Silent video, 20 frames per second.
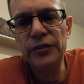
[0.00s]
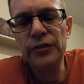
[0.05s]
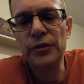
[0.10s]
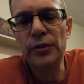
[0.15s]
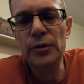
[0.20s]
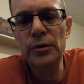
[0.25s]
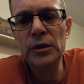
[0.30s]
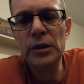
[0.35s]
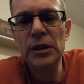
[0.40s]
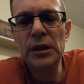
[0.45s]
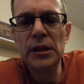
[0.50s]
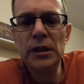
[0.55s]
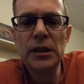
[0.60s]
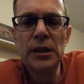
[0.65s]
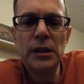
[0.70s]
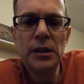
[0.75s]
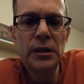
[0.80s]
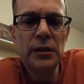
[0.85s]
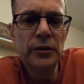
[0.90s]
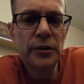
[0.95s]
So
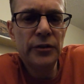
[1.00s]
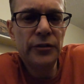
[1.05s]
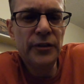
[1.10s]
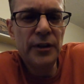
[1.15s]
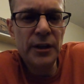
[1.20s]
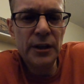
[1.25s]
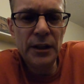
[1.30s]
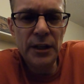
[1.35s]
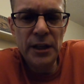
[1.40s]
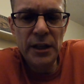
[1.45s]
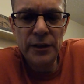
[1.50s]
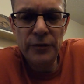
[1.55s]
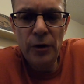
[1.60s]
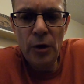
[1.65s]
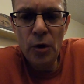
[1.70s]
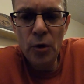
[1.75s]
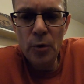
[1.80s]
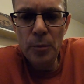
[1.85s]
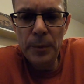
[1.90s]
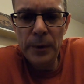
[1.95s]
there's not a lot of
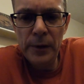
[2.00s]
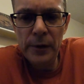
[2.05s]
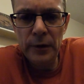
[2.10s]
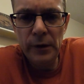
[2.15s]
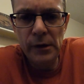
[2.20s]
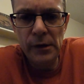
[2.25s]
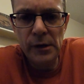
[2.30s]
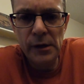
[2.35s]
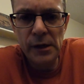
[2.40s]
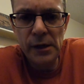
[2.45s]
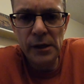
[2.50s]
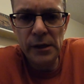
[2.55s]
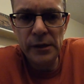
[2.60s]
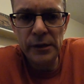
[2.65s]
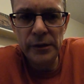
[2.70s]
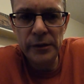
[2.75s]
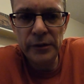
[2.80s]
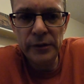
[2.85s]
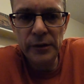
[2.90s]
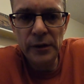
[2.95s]
hope
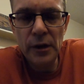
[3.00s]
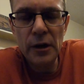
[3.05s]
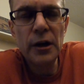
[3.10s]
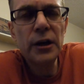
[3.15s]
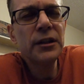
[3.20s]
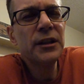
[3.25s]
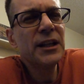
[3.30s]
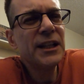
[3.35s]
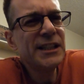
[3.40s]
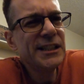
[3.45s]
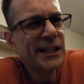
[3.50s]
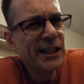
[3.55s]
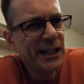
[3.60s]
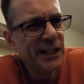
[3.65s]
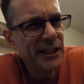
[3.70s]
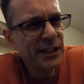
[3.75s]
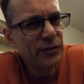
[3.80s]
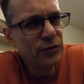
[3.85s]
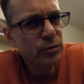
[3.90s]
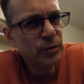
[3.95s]
on online
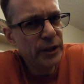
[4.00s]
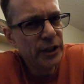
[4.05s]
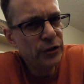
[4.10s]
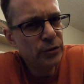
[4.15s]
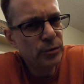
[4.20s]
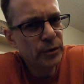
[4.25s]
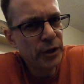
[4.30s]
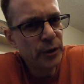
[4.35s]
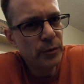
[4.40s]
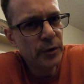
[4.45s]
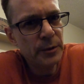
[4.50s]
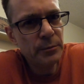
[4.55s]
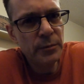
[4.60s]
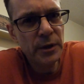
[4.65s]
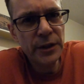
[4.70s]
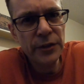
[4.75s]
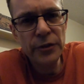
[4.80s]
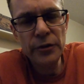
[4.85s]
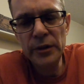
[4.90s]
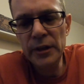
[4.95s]
dating in 2021,
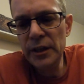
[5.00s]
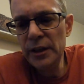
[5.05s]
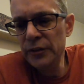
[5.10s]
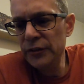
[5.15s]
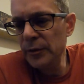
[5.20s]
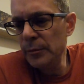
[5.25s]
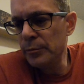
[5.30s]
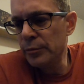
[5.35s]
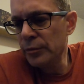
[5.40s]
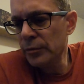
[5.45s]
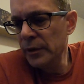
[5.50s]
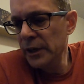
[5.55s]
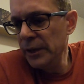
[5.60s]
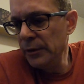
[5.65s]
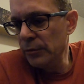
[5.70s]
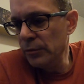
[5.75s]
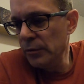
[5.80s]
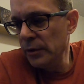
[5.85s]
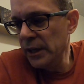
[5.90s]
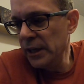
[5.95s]
but there is a
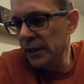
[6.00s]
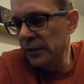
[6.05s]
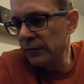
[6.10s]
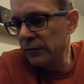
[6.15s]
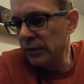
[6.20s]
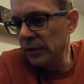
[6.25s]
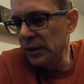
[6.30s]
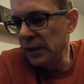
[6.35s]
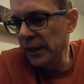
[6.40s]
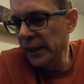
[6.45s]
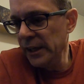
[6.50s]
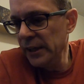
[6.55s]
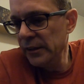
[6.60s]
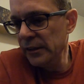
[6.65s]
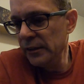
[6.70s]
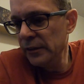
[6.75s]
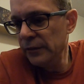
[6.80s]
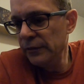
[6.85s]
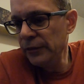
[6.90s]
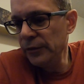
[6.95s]
bright ray of light
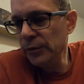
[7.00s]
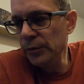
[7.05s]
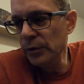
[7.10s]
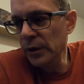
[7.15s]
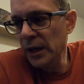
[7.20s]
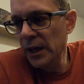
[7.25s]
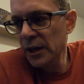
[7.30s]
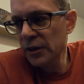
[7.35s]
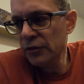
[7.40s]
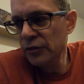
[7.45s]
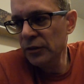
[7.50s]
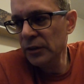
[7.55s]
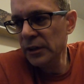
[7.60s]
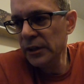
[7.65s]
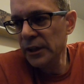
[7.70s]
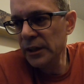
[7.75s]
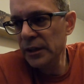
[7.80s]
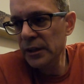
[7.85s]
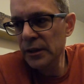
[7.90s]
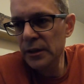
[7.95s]
if you
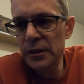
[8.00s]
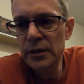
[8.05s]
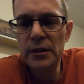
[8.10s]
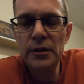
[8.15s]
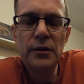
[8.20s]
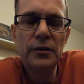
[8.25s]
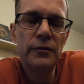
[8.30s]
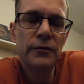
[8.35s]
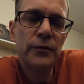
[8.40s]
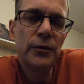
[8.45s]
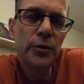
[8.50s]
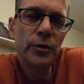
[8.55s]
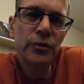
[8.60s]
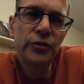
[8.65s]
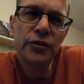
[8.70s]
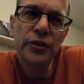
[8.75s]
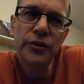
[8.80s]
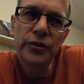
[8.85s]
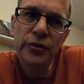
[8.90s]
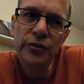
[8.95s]
actually
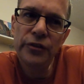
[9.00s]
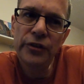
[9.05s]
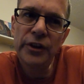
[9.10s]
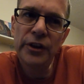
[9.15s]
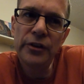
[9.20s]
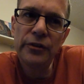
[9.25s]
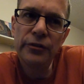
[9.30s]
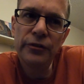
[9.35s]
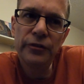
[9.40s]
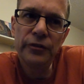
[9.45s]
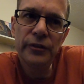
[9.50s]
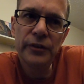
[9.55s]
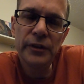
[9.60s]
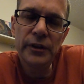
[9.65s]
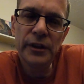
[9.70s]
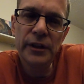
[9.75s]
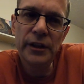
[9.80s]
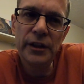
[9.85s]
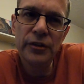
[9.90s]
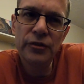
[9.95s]
focus on yourself
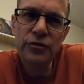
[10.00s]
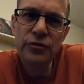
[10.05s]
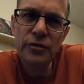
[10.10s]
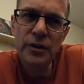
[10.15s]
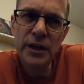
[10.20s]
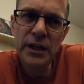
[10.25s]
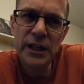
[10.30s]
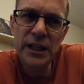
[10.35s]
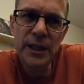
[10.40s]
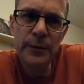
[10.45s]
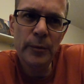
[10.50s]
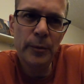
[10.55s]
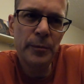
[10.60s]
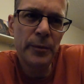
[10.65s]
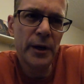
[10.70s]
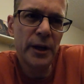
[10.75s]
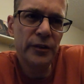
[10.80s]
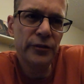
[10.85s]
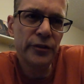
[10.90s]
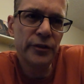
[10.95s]
and try to keep a
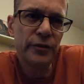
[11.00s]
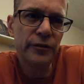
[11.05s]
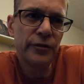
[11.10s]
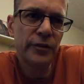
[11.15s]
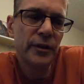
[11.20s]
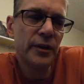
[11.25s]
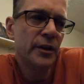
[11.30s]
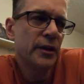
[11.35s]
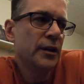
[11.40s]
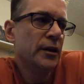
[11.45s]
positive